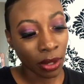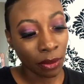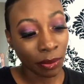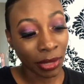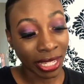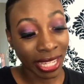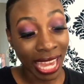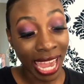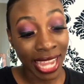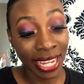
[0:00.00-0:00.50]

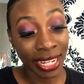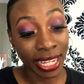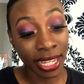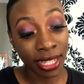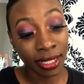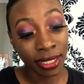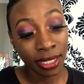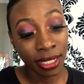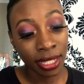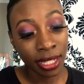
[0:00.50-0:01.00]
Makeda,
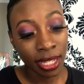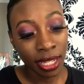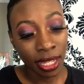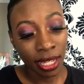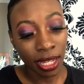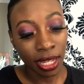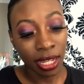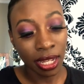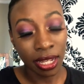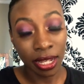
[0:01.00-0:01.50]

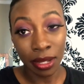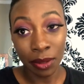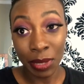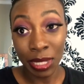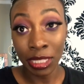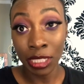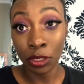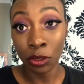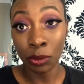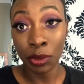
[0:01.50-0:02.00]
a
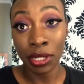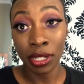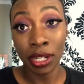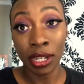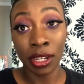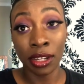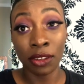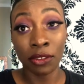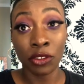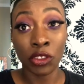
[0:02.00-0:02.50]
little bit
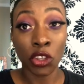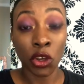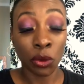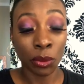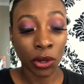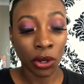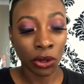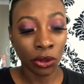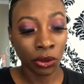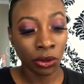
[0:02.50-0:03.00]
of
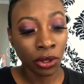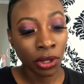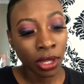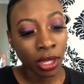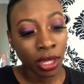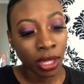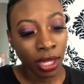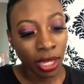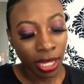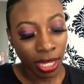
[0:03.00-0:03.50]
Zobo,
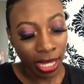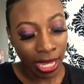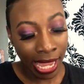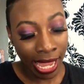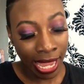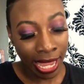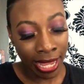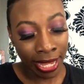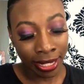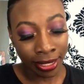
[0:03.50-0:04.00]

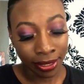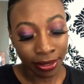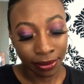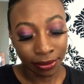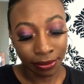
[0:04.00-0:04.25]
and